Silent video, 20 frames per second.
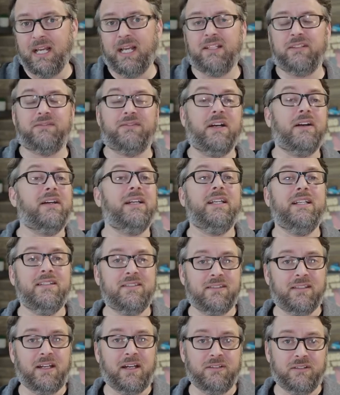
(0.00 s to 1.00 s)
it's very
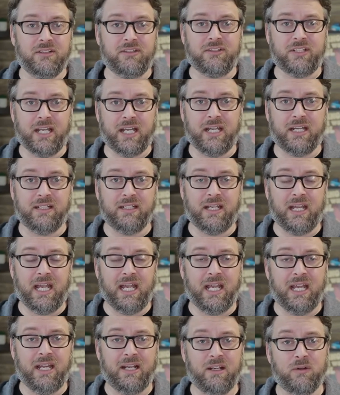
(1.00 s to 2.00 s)
easy to understand,
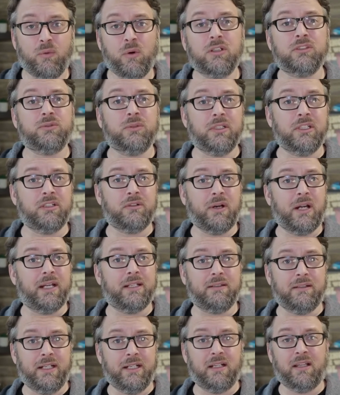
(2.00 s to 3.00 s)
and it works really
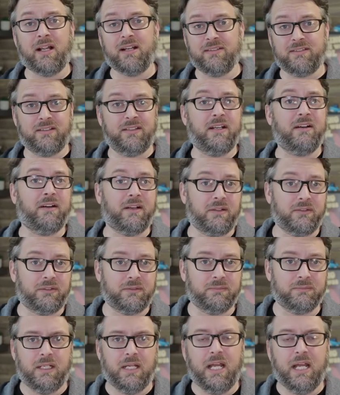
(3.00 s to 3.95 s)
great in a lot of scenarios.